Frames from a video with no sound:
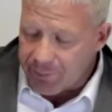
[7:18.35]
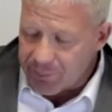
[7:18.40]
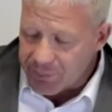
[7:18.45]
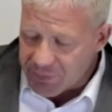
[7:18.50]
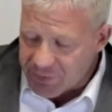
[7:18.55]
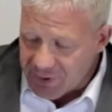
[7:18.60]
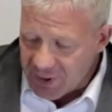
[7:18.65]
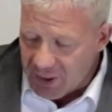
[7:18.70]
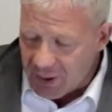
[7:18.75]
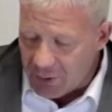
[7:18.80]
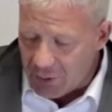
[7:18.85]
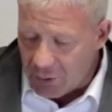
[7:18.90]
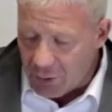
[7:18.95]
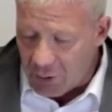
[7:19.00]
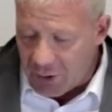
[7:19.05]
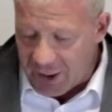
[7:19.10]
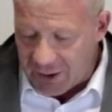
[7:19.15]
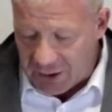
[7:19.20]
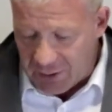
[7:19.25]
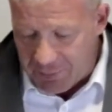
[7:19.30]
said
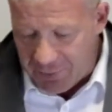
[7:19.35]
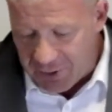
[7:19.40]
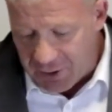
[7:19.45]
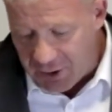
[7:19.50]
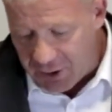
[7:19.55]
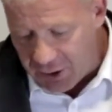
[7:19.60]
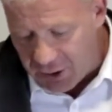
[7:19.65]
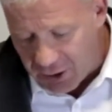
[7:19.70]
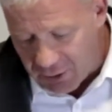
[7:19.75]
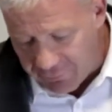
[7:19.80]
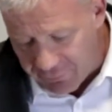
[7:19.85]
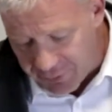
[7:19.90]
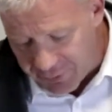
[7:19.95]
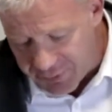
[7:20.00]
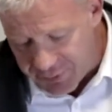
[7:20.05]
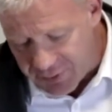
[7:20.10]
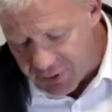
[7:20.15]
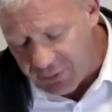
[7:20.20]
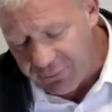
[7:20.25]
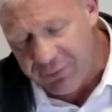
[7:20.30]
at the beginning of
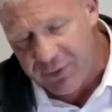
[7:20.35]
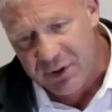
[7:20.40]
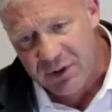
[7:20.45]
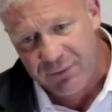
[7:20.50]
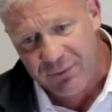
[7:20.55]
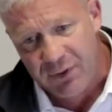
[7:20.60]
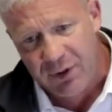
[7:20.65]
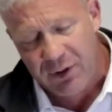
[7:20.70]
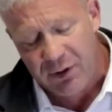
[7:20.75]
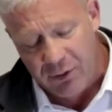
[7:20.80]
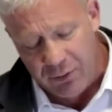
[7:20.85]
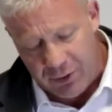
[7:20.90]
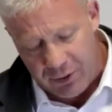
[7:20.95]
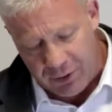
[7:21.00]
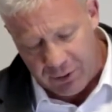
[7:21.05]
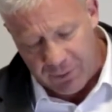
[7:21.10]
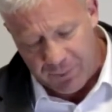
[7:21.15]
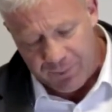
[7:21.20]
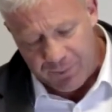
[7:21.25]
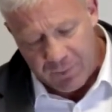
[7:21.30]
this video
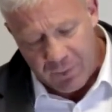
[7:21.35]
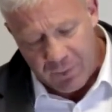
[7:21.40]
here,